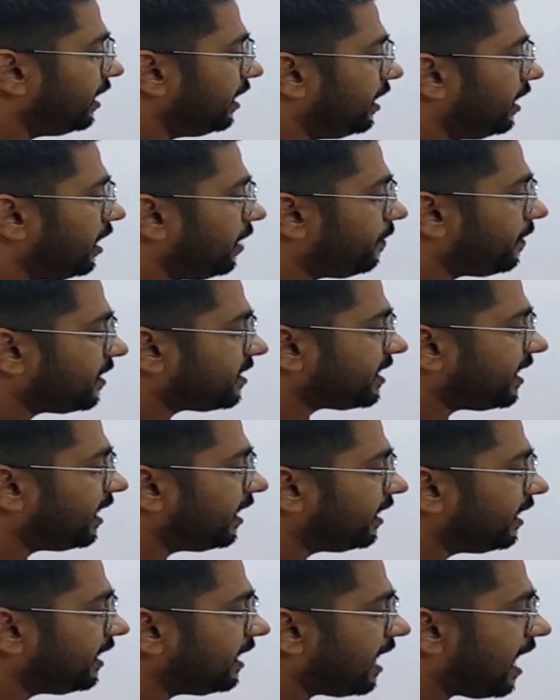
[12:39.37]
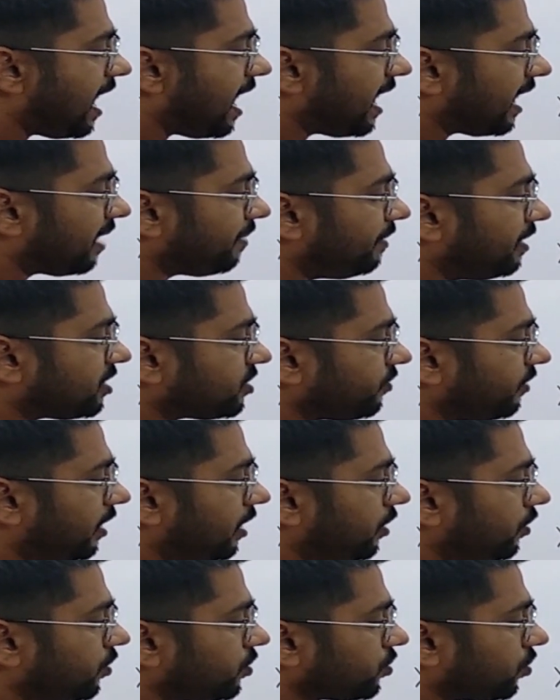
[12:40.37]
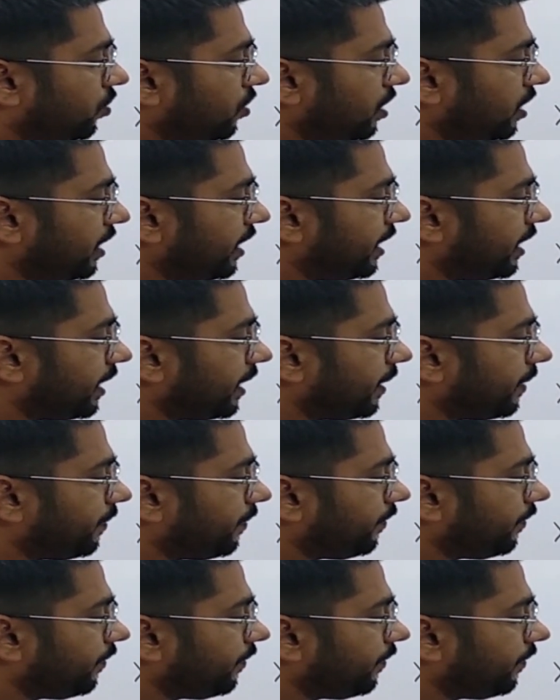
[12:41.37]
represent the RMS values only.